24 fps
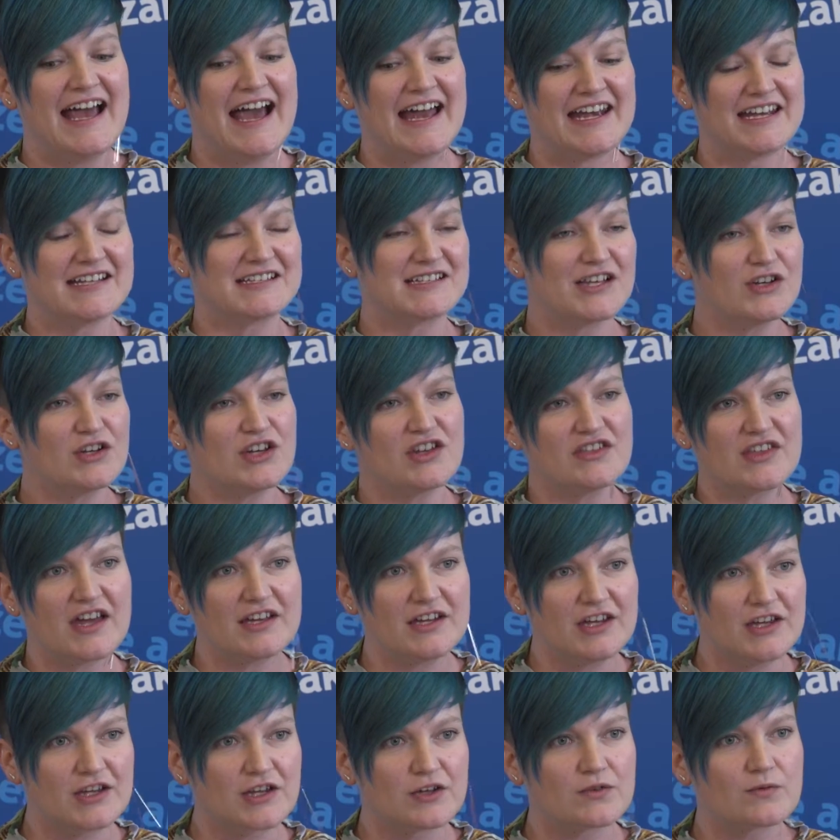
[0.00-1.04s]
And it's only
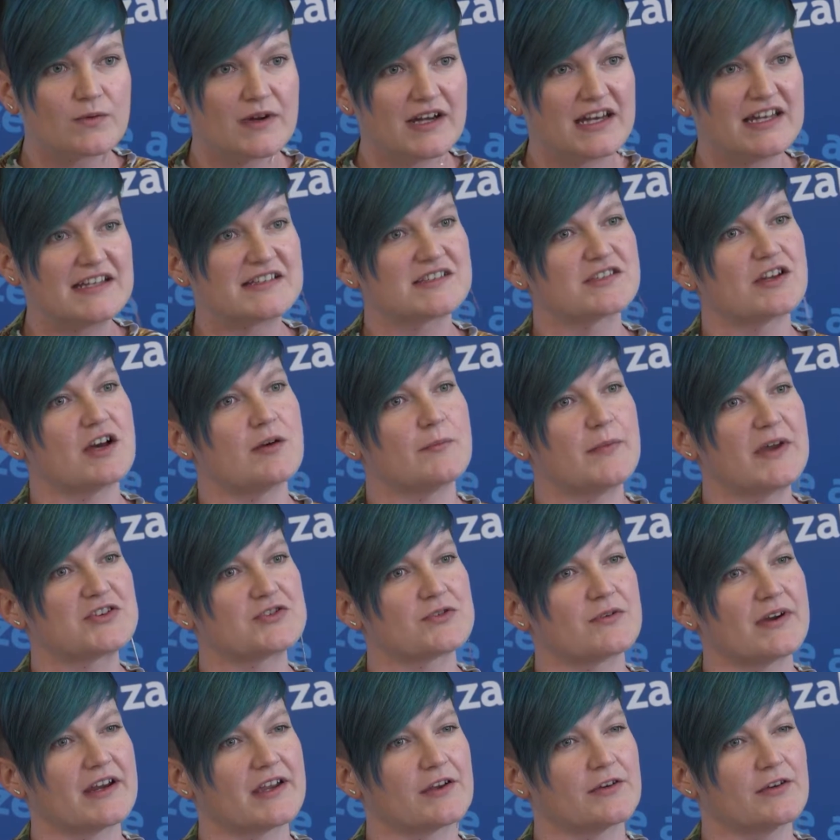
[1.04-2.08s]
then you can really start
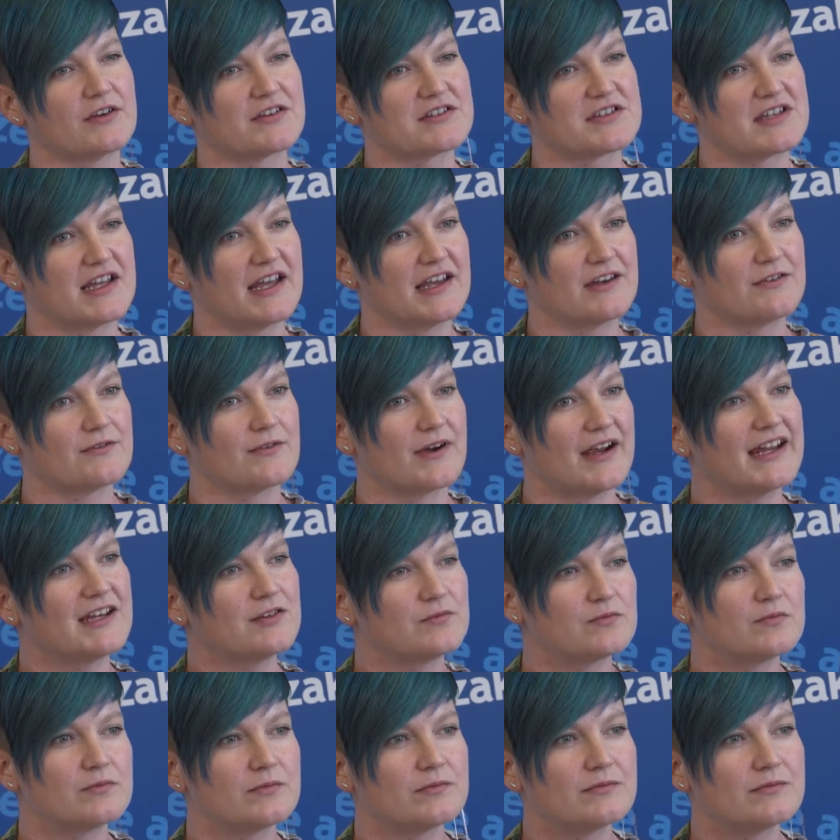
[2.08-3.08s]
measuring content, right?